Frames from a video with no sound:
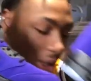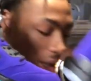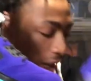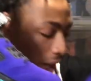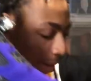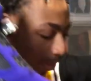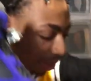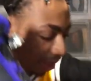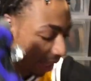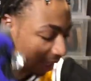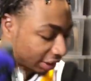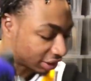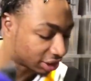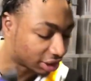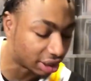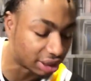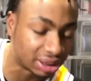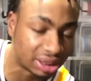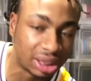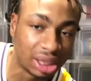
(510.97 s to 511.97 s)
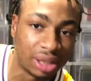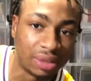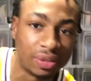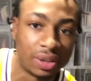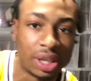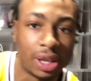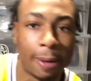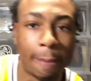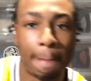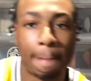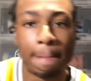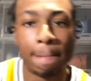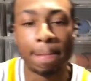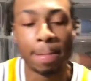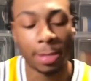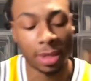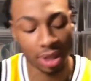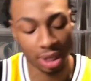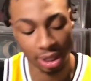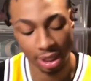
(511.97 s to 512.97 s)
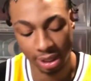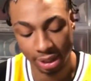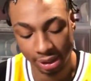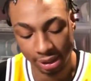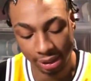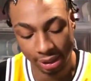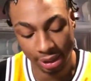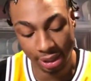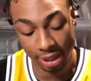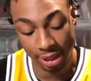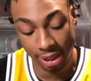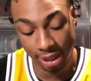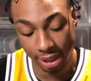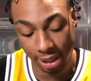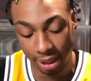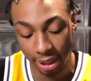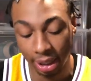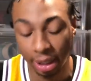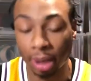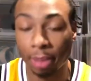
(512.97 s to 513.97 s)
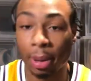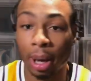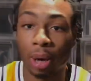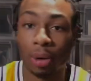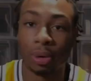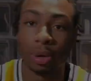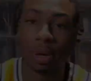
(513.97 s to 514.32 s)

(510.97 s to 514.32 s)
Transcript: I'm Cash KickzTV, and I'm out.